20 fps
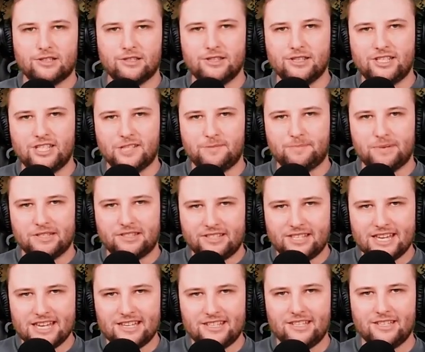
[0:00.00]
So this is
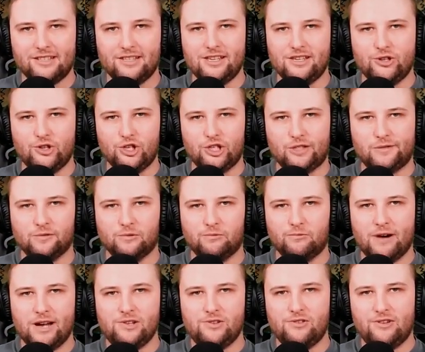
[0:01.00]
particularly useful
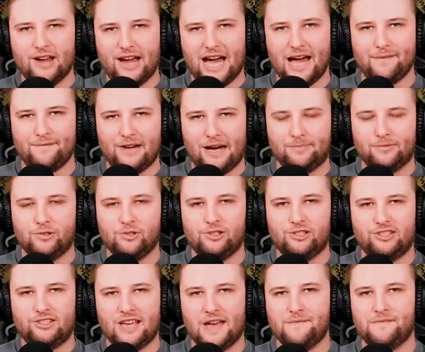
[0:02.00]
when you have up to
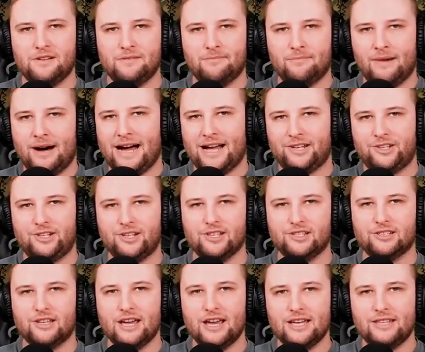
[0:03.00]
7
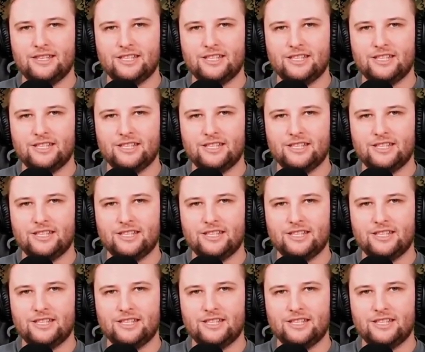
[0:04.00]
marches.